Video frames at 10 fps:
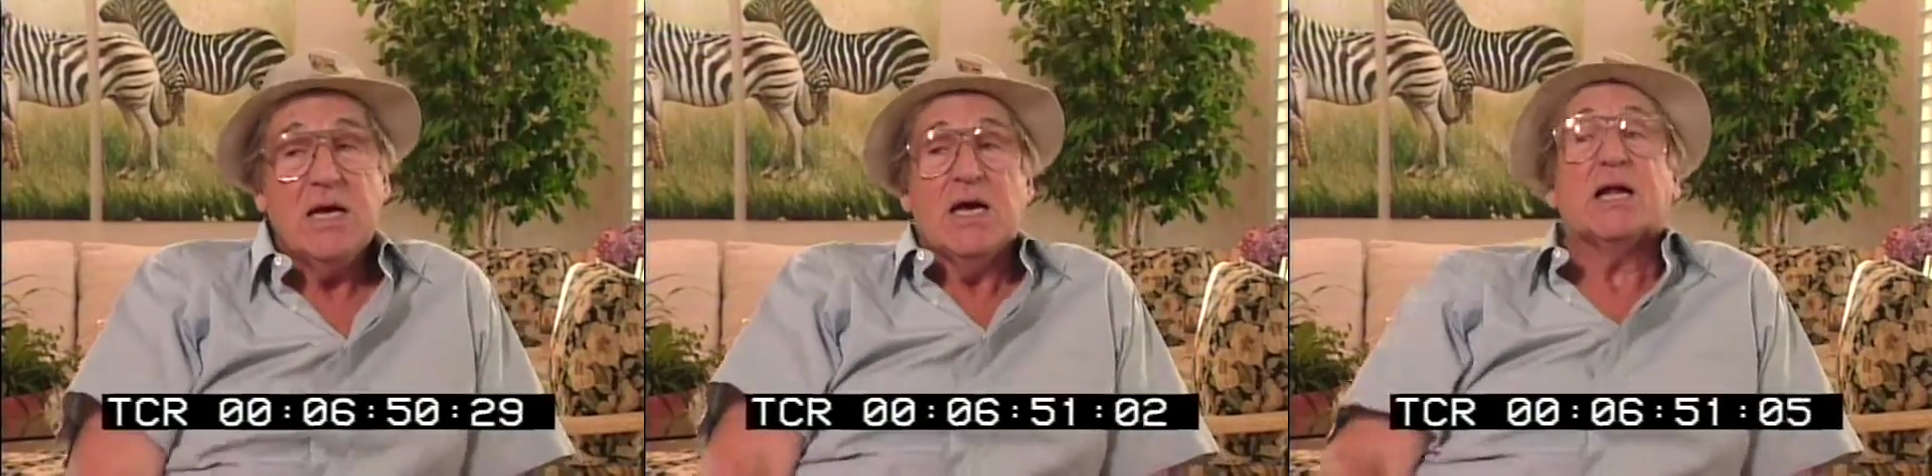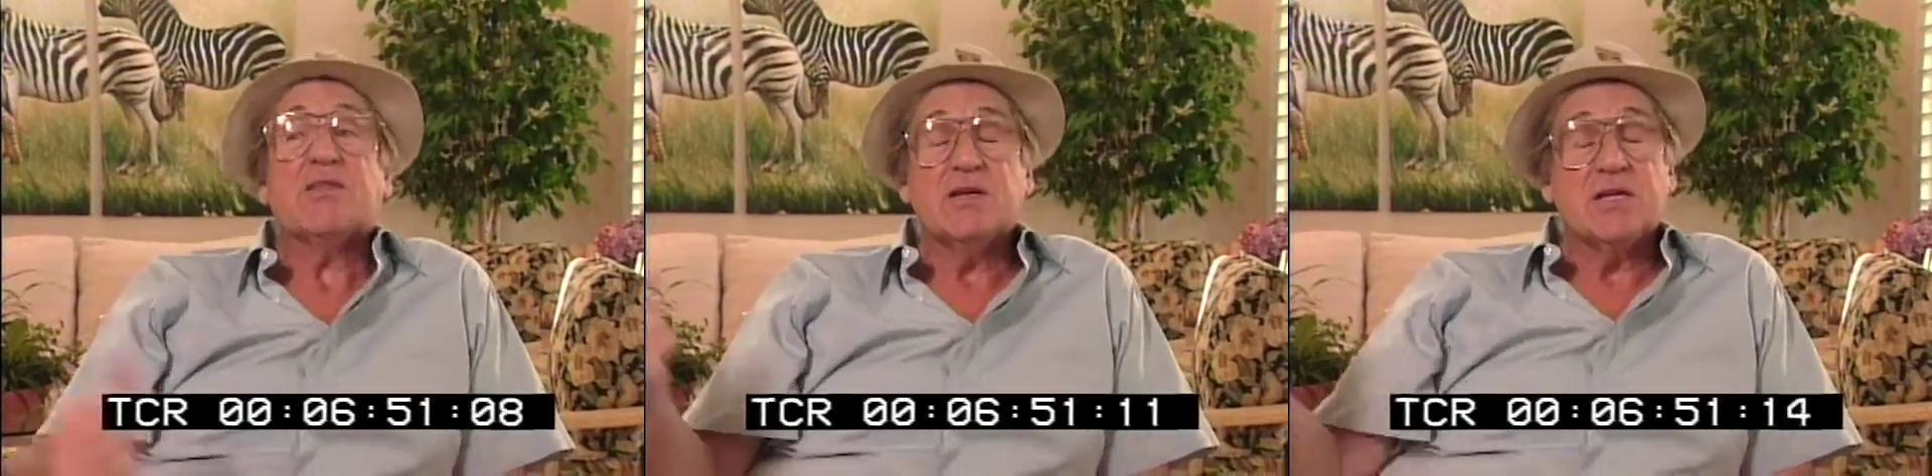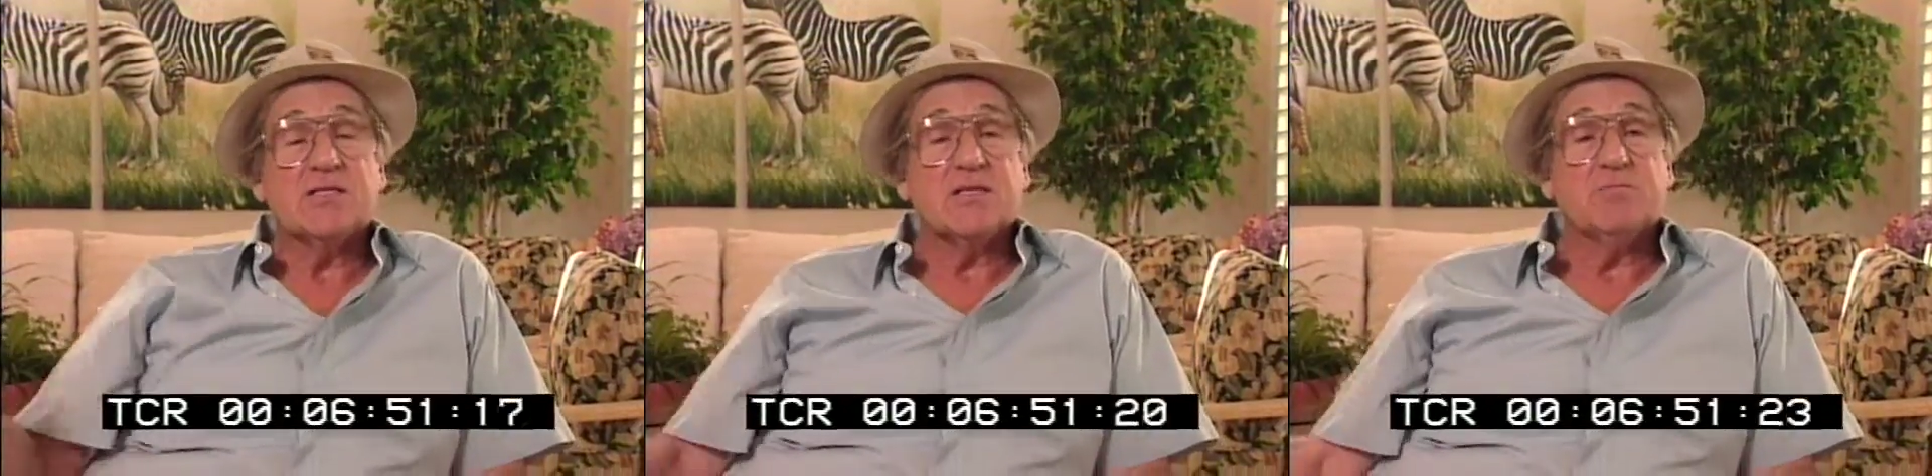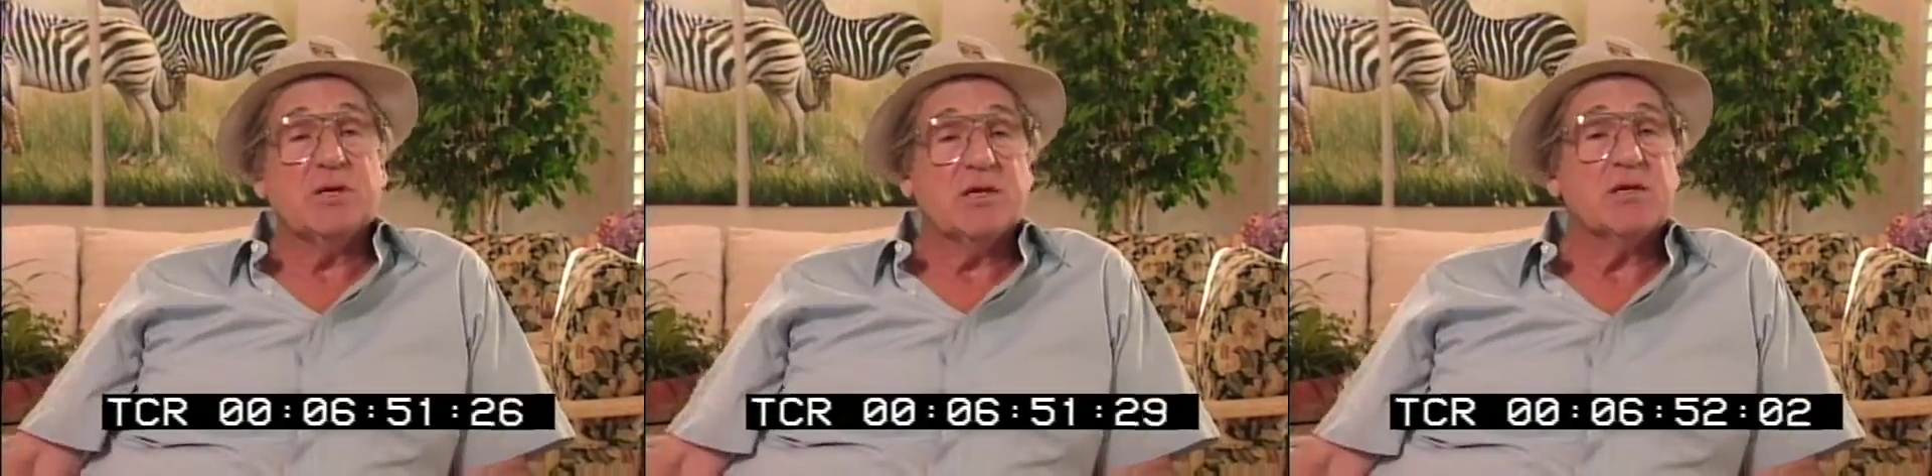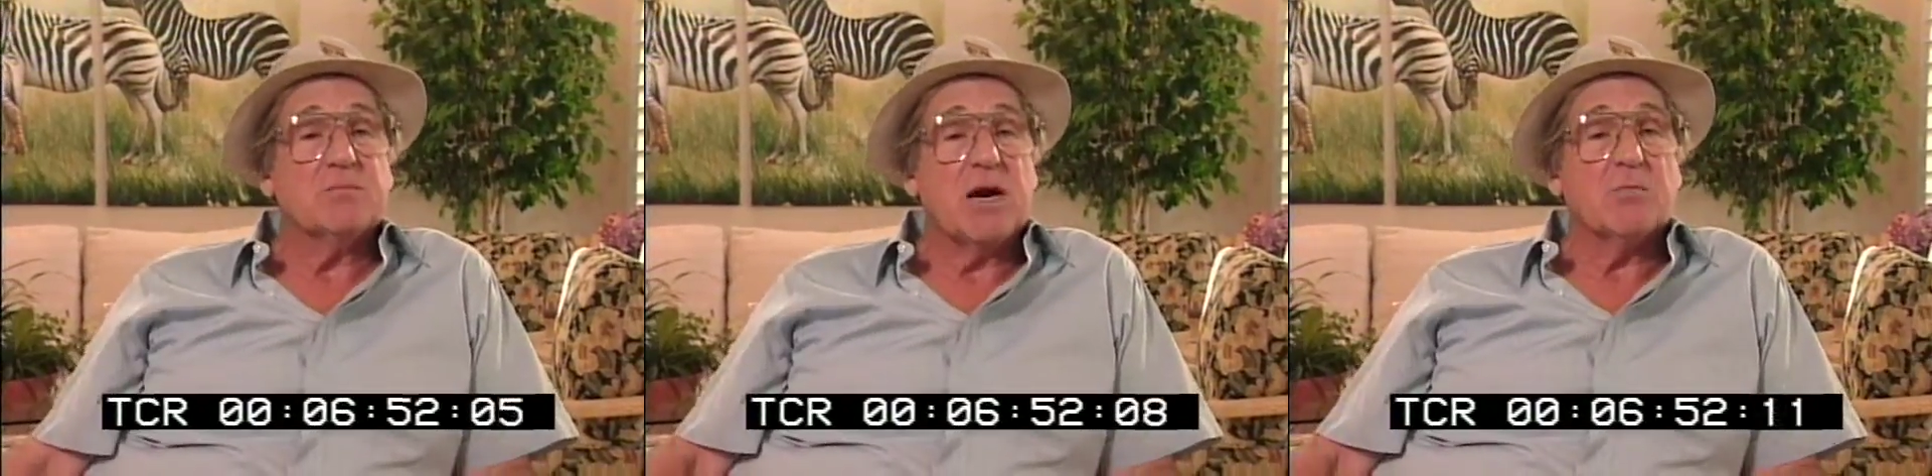And I think that's the
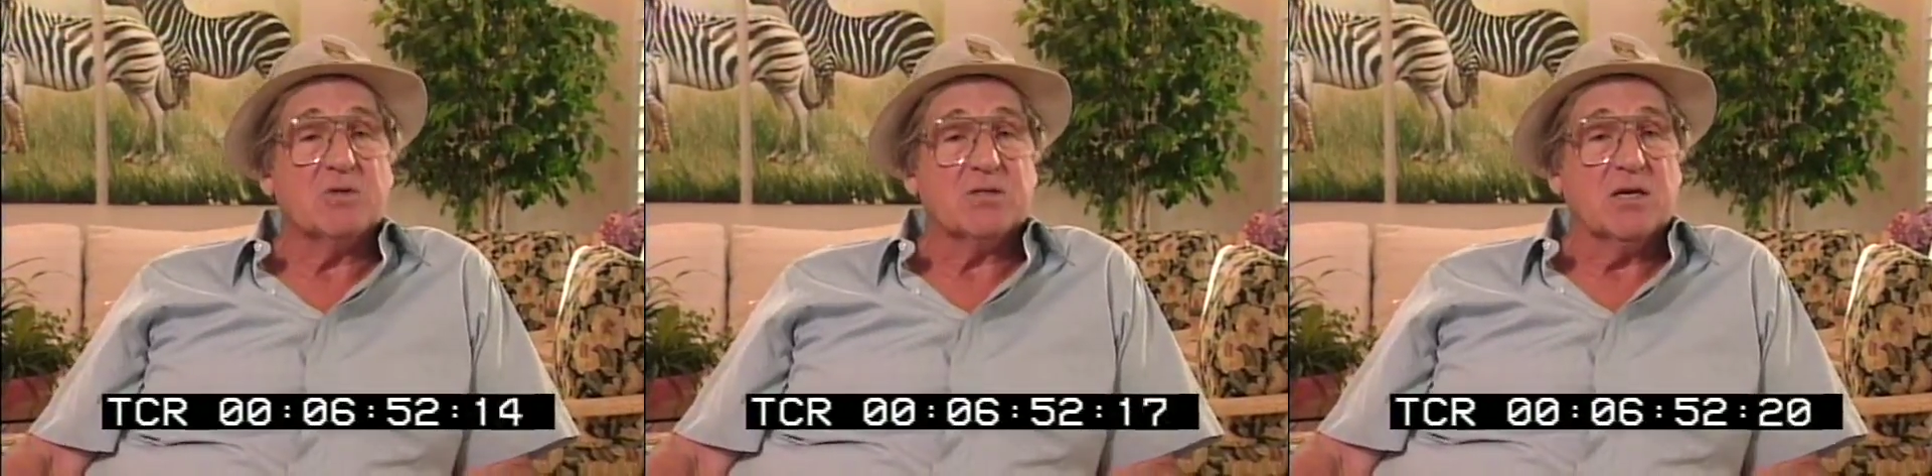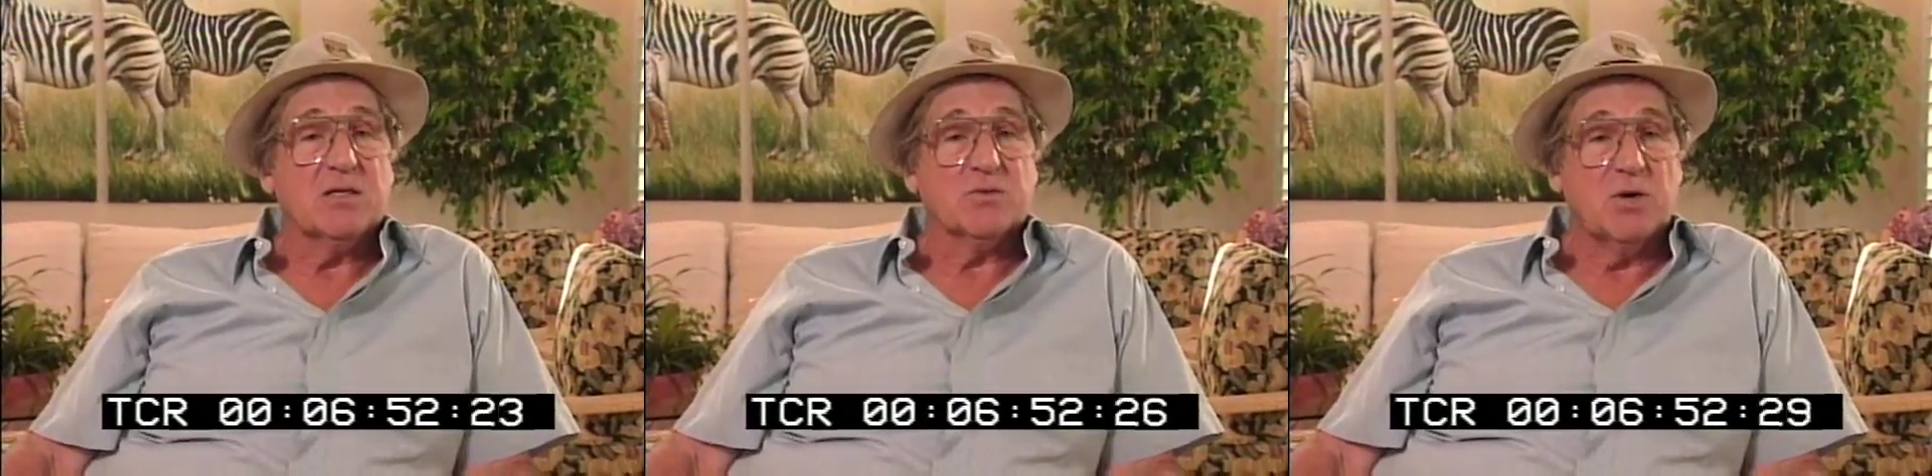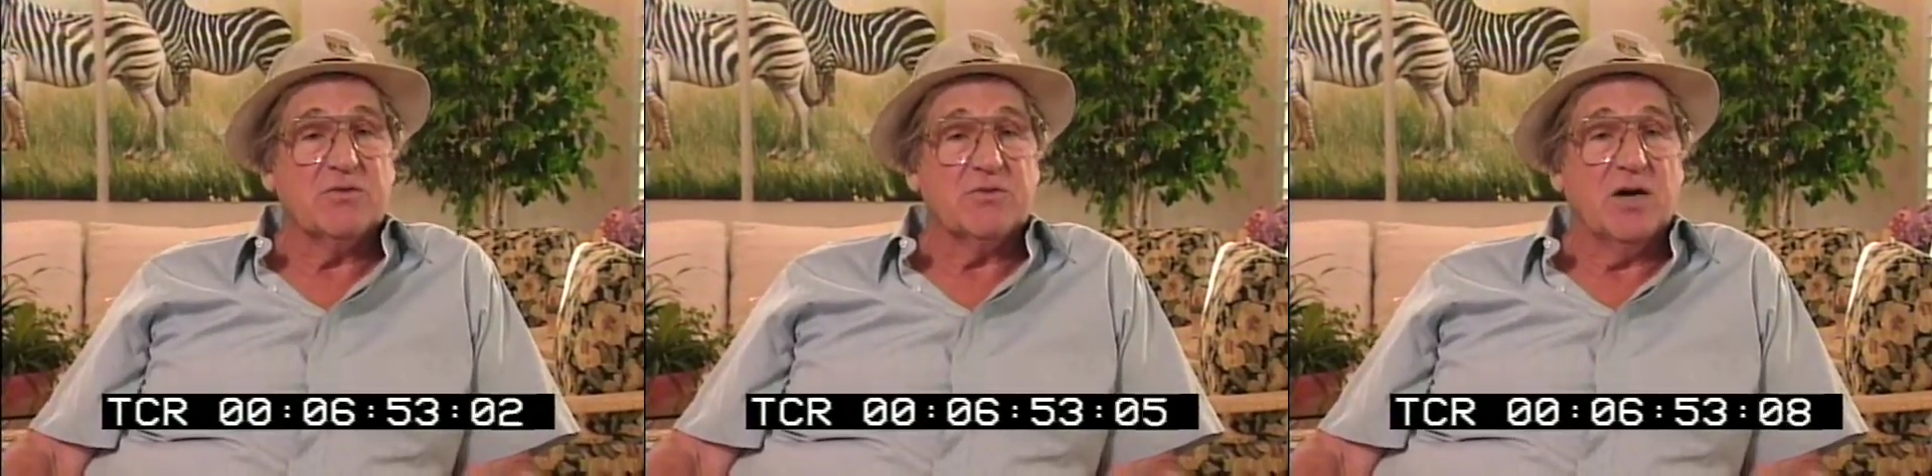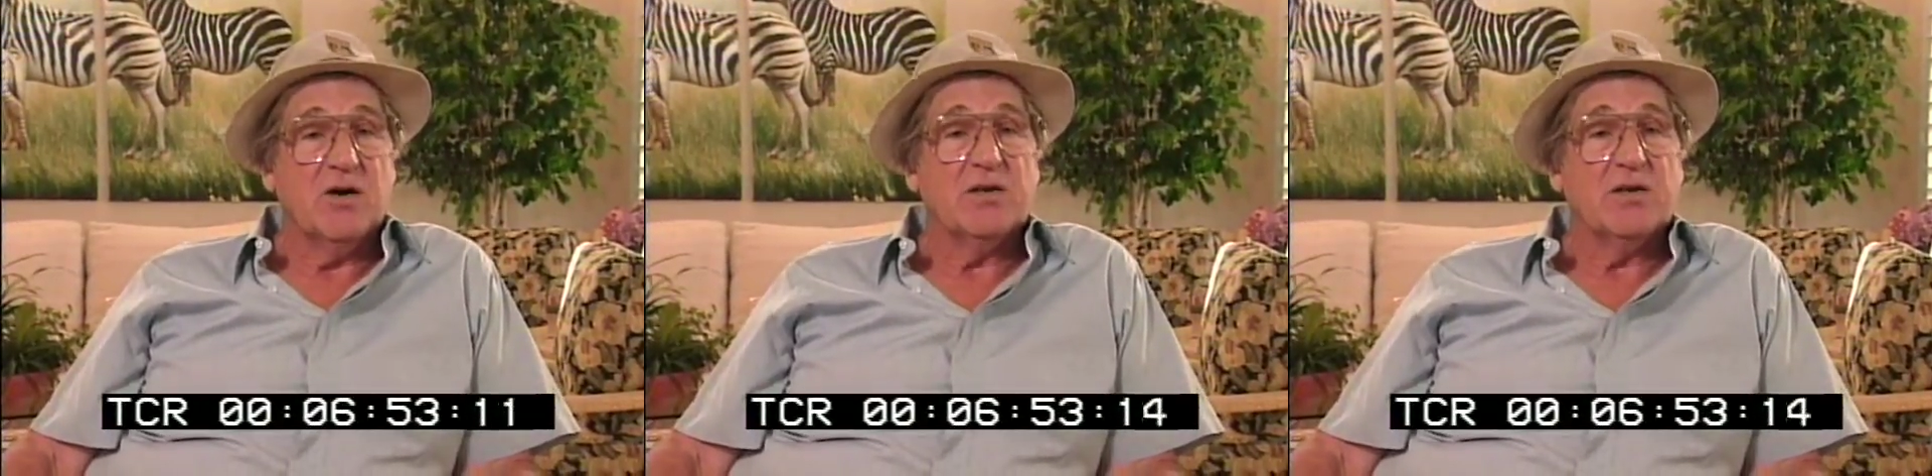ability Barbara's got, his wife now.